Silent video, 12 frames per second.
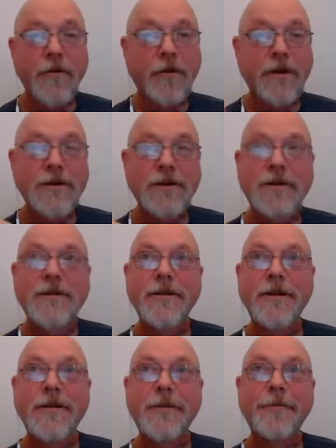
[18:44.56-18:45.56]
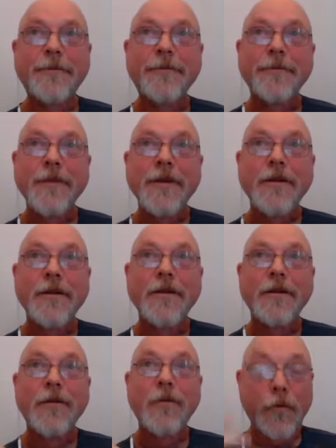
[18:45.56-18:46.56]
was
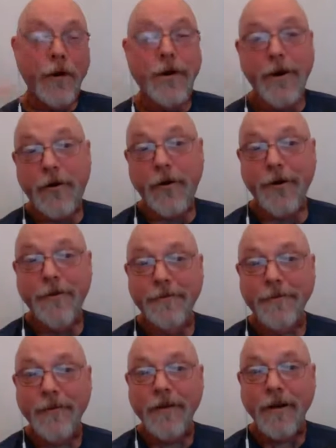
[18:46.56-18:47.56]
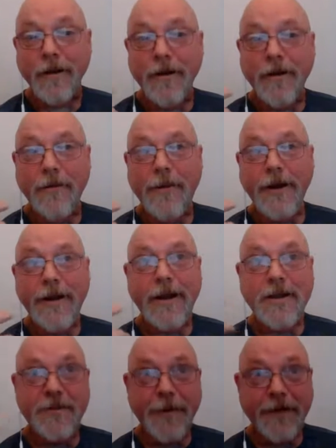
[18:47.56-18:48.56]
really good. I
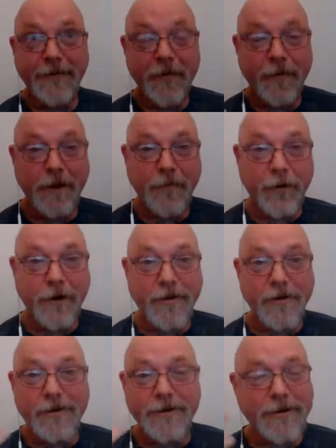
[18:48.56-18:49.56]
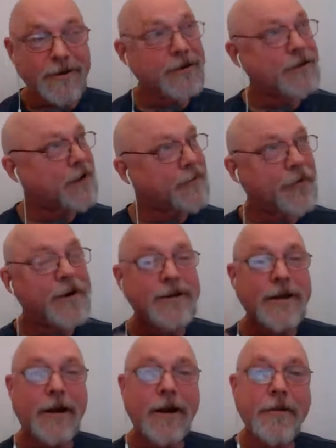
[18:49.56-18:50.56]
can't speak for my brothers. At a different
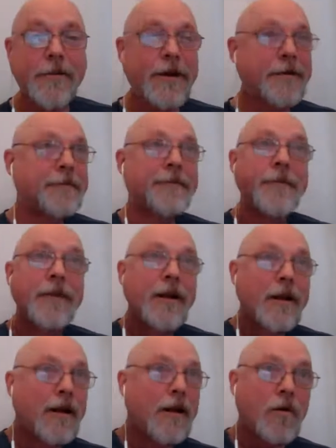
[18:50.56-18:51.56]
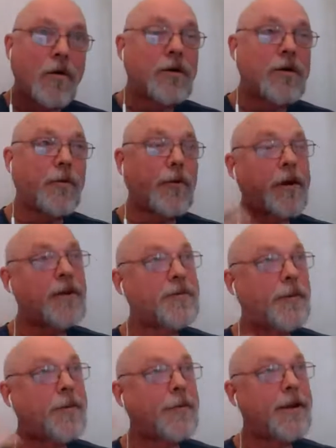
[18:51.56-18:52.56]
time and older brothers,
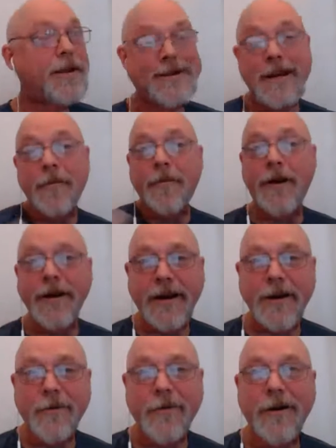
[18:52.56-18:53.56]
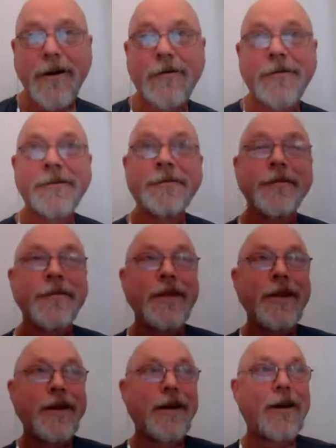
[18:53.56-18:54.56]
but by the time I came around,
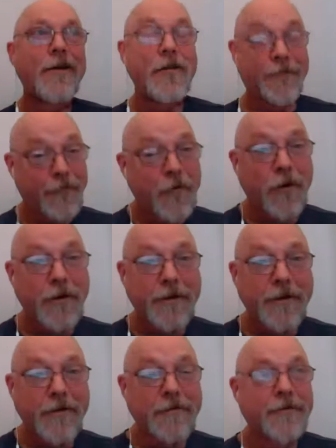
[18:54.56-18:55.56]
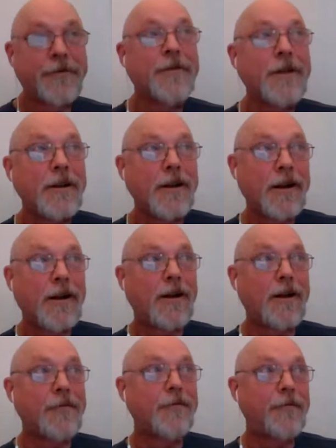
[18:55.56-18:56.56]
the fourth of
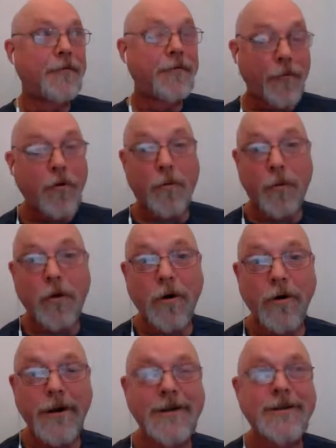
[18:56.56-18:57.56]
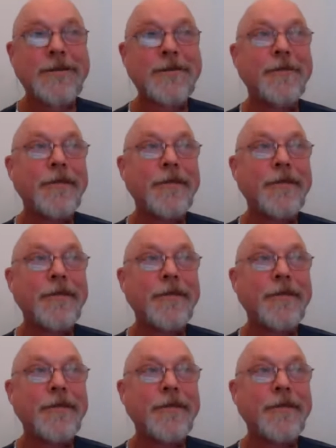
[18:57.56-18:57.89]
4 boys,